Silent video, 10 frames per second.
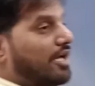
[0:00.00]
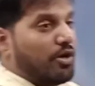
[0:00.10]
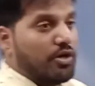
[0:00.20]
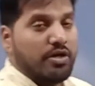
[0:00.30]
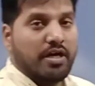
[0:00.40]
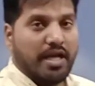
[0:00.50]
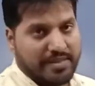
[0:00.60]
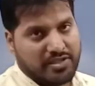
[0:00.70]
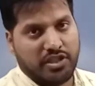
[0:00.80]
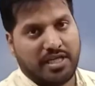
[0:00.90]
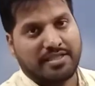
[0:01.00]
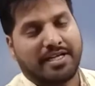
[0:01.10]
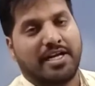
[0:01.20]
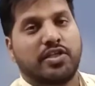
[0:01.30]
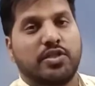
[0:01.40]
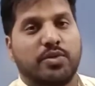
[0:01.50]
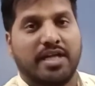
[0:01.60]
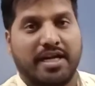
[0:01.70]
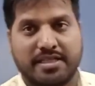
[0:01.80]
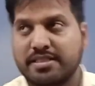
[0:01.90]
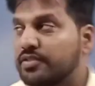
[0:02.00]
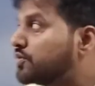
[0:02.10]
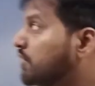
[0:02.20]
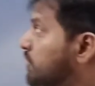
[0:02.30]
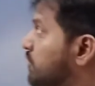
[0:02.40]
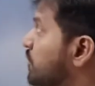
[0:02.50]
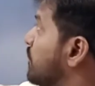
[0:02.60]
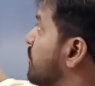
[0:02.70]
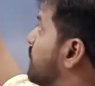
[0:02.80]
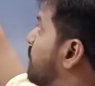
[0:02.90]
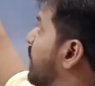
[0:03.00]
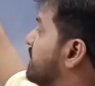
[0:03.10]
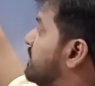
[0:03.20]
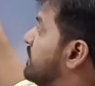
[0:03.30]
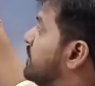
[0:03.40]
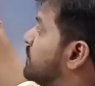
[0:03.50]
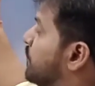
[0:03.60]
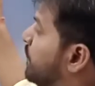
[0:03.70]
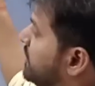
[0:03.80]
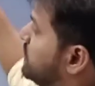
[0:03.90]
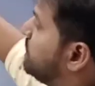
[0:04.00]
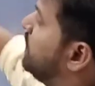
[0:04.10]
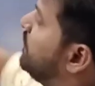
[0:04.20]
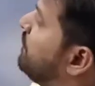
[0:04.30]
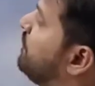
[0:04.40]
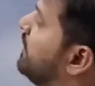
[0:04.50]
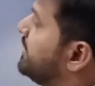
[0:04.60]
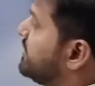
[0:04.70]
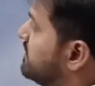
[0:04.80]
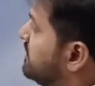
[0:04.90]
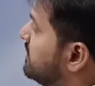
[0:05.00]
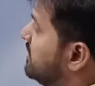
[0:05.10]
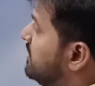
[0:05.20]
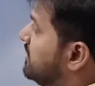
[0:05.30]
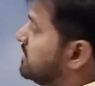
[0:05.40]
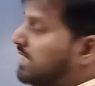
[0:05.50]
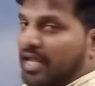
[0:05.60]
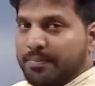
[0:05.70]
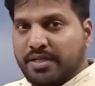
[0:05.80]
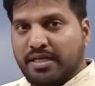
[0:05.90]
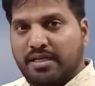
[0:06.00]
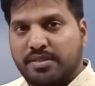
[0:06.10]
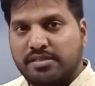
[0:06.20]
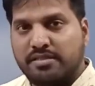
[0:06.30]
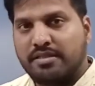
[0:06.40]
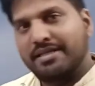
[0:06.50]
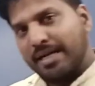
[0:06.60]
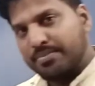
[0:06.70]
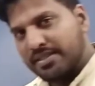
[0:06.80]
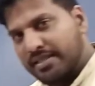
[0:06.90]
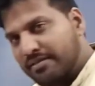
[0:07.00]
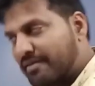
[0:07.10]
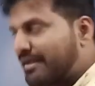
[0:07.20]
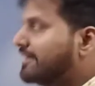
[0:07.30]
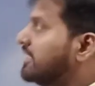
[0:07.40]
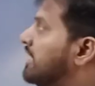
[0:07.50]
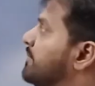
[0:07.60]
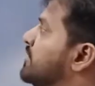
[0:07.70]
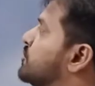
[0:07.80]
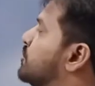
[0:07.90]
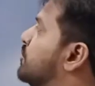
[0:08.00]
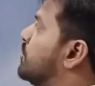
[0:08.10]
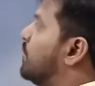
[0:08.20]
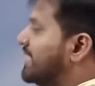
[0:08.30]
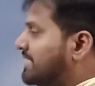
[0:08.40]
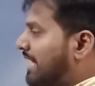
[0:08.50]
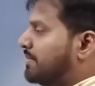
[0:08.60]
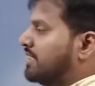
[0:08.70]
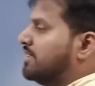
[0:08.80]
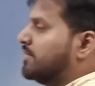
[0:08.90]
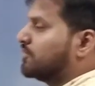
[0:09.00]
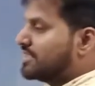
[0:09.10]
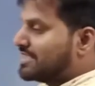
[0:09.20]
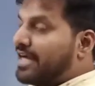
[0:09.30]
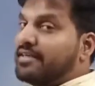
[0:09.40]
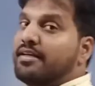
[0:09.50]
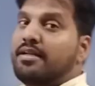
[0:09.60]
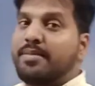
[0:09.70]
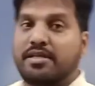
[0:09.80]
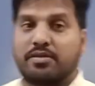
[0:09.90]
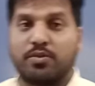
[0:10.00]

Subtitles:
now I will check the continuity at x is equal to 1. So first we will find the left hand limit and after then right hand limit. So what is left hand limit, what is right hand limit, and